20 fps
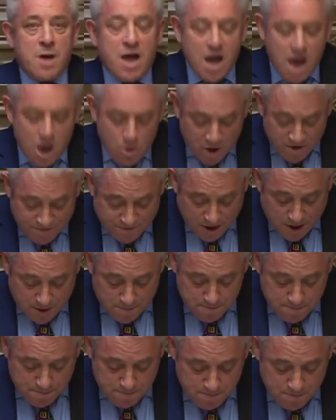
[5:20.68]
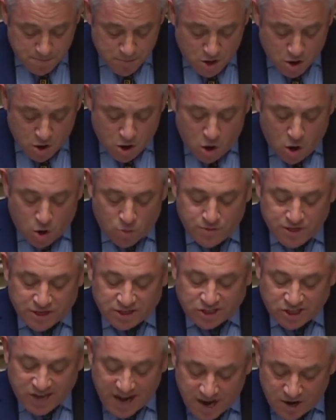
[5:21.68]
However, on the
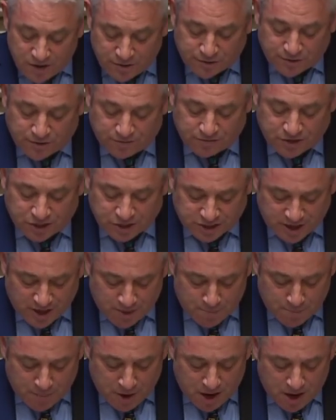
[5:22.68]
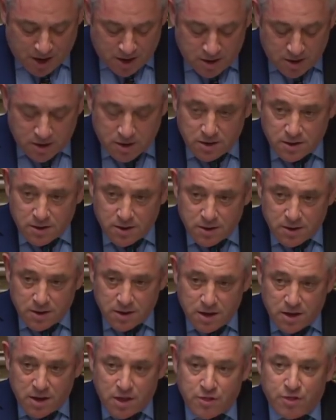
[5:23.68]
10th of December,
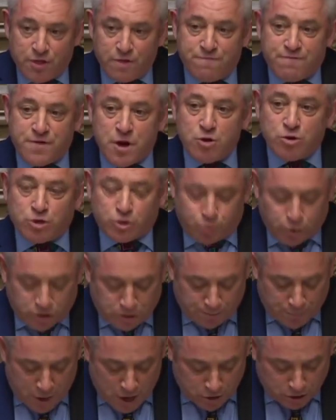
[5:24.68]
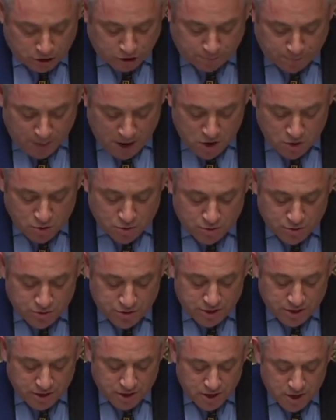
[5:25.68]
the vote was
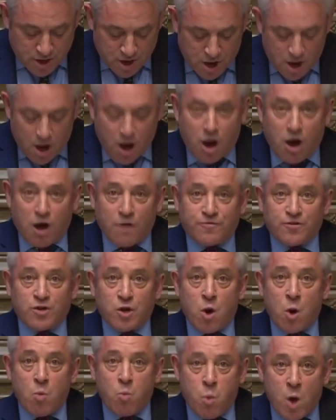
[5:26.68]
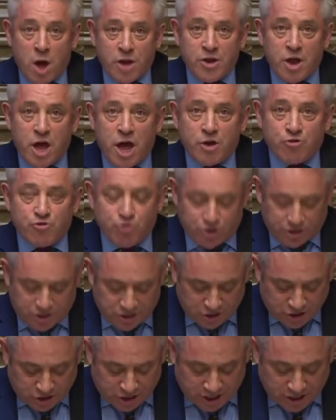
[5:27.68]
postponed after
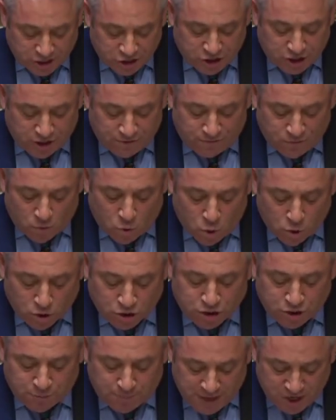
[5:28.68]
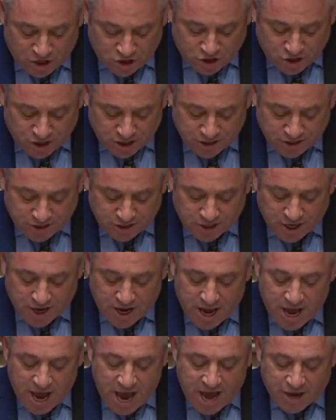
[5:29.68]
164 speeches
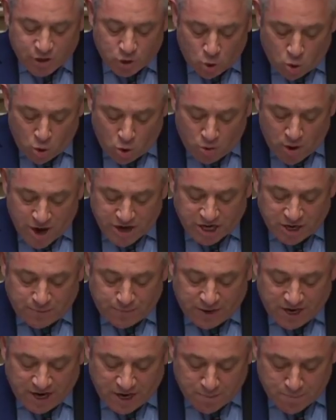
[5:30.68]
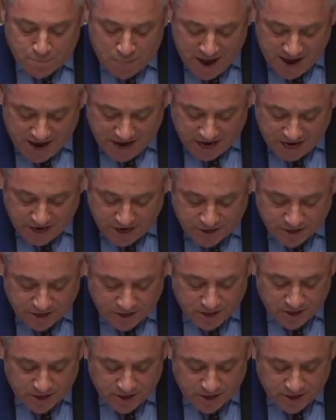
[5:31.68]
had already been made